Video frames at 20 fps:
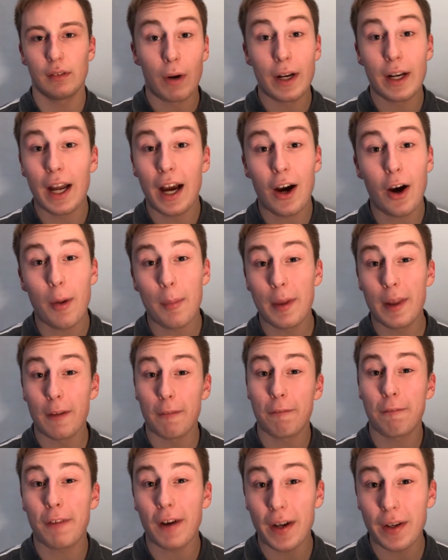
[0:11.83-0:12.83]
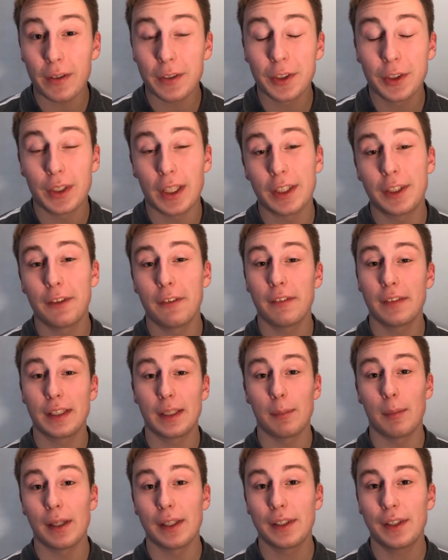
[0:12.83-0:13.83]
Right now I'm in the final stretch of the
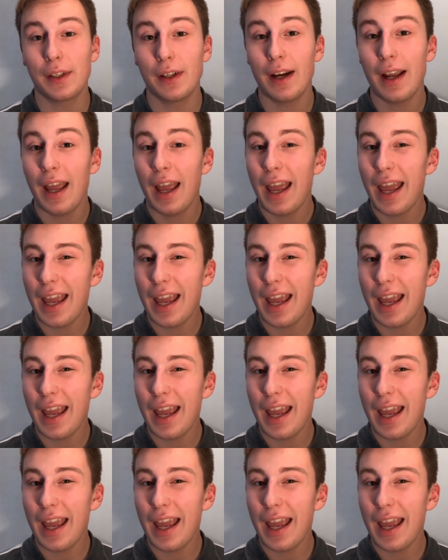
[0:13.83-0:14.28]
semester